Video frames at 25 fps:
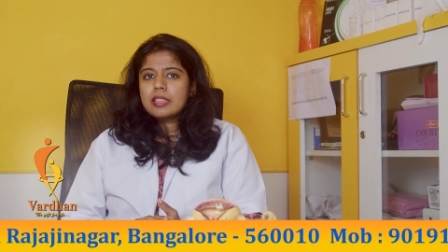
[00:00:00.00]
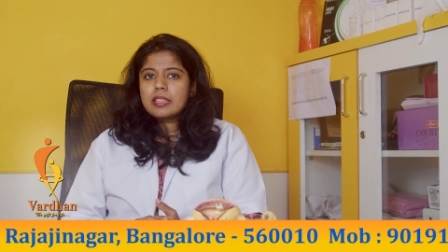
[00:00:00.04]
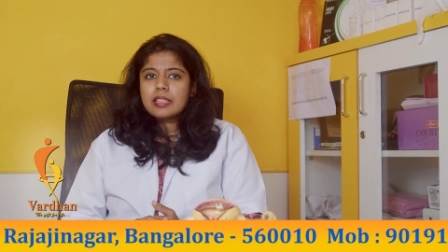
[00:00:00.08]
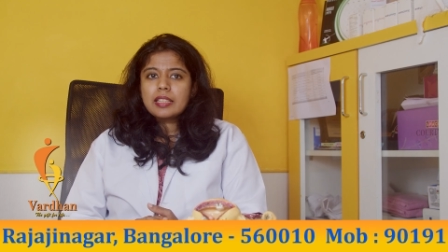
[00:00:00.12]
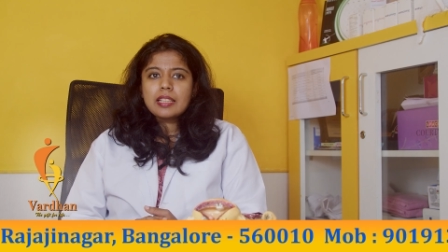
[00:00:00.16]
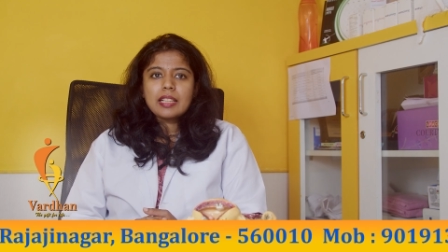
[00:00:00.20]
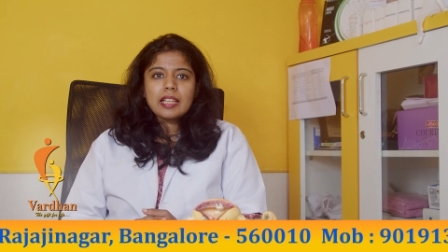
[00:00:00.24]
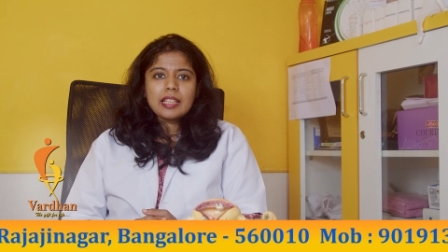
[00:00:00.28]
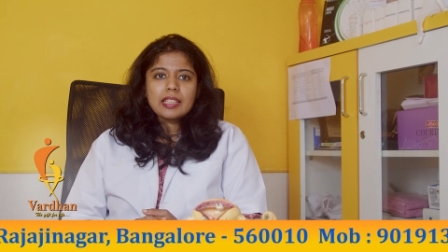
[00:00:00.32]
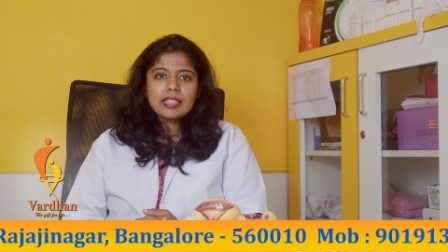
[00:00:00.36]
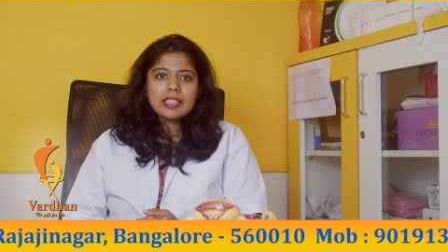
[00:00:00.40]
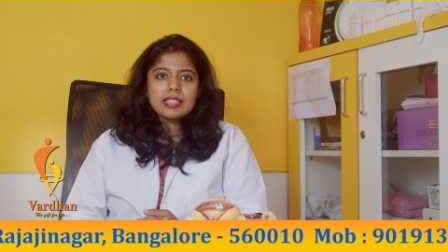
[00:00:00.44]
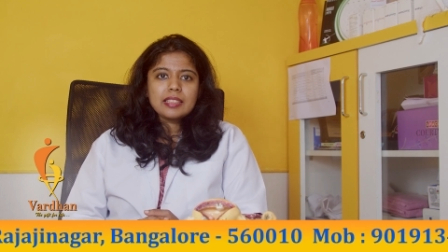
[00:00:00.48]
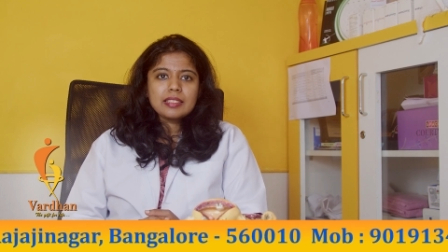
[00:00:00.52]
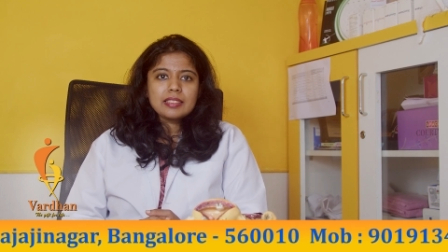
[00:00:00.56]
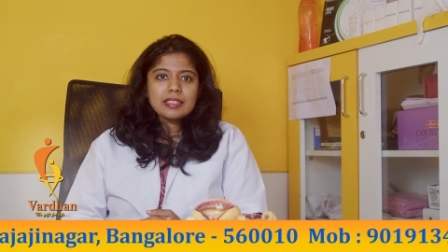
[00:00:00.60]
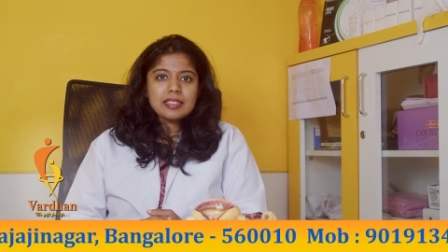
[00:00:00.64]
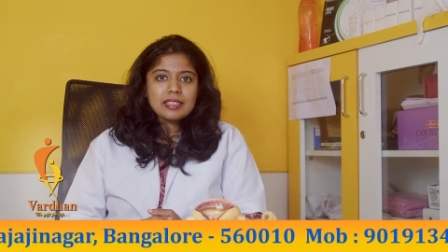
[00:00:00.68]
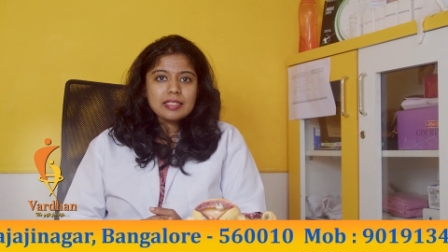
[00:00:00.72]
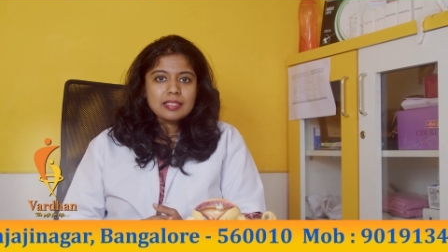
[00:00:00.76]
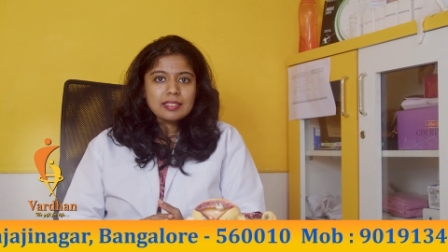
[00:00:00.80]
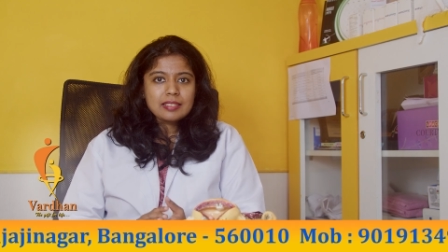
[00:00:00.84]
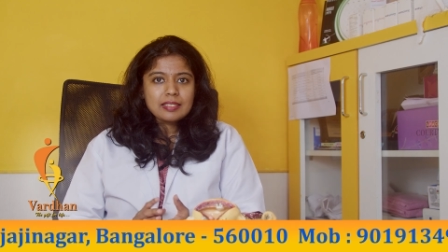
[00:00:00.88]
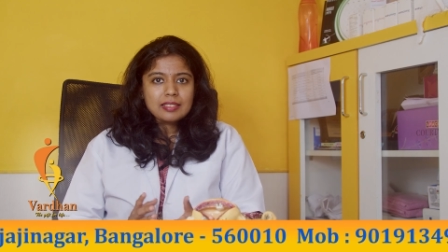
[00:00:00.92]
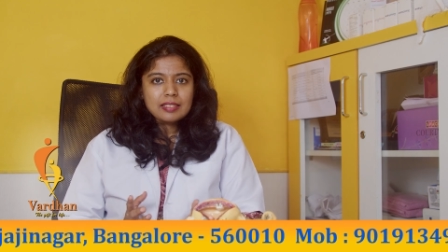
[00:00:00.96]
regarding
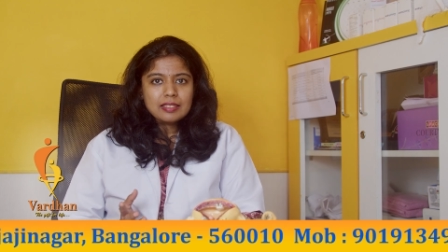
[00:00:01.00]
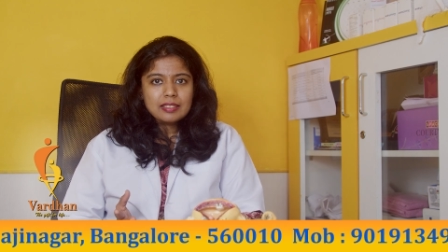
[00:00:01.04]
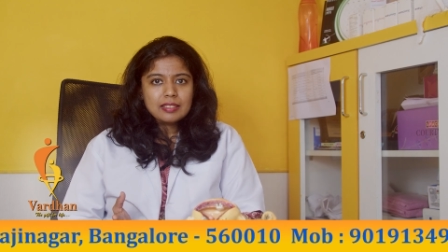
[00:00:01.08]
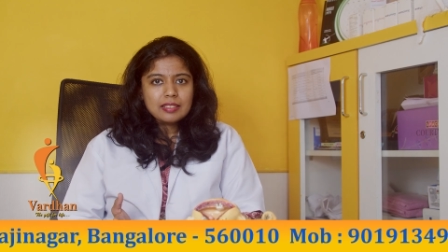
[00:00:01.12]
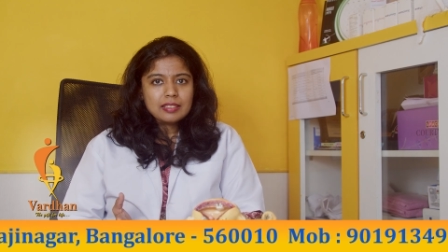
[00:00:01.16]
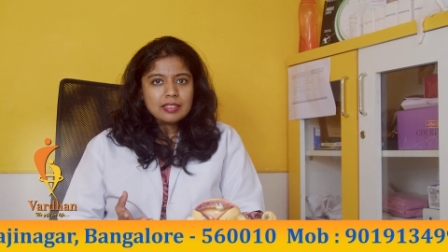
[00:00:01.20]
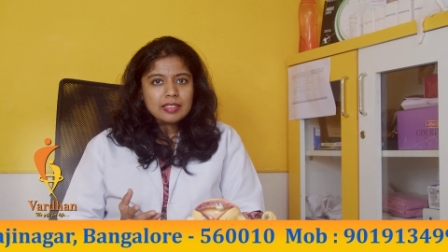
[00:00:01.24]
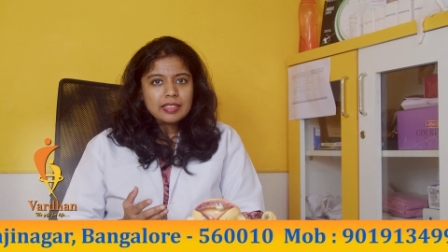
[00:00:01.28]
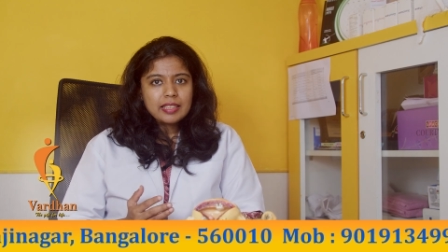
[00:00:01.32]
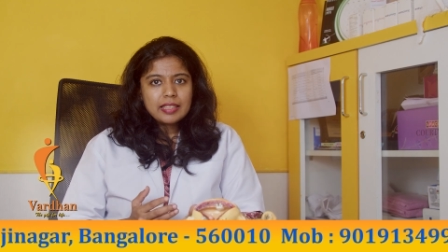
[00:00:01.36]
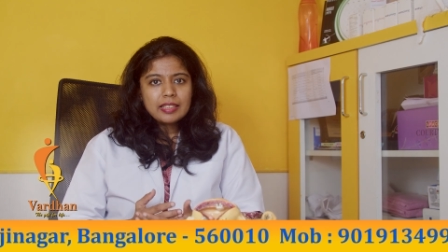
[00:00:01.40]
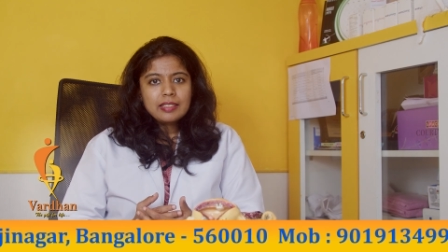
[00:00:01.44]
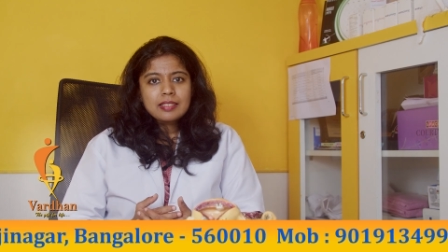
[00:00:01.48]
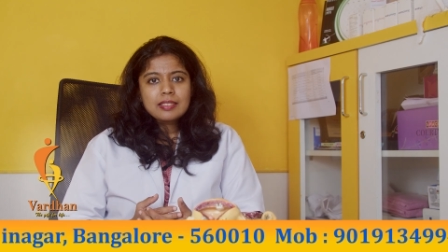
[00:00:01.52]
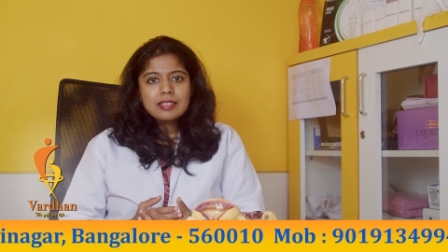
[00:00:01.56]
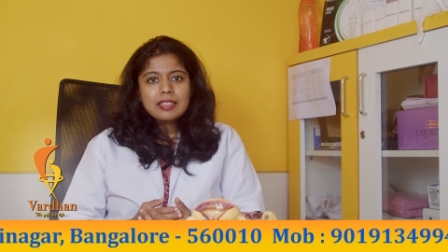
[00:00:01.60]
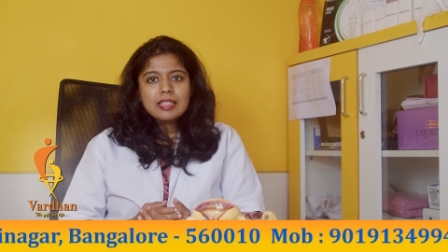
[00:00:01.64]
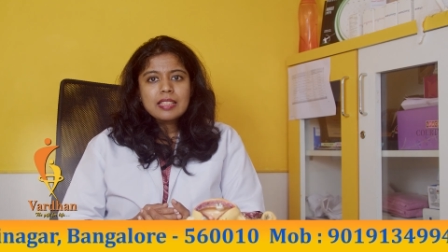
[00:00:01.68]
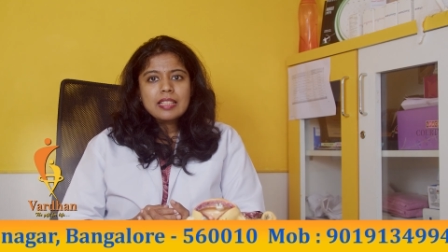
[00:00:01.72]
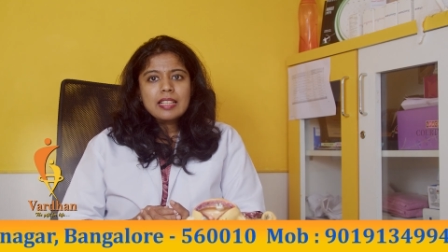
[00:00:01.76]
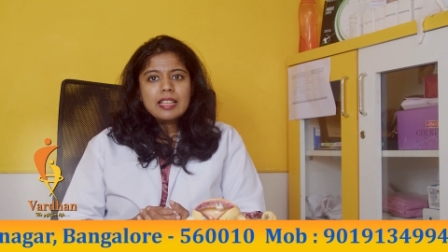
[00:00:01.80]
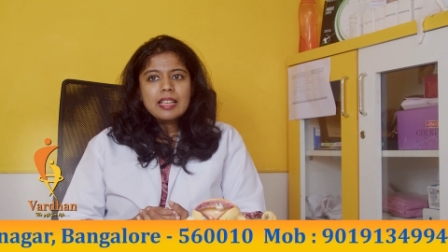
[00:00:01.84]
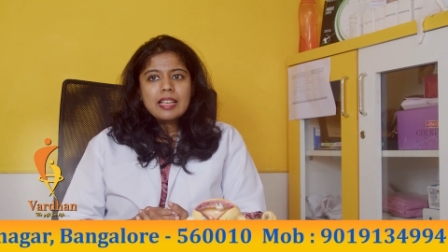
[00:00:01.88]
this test.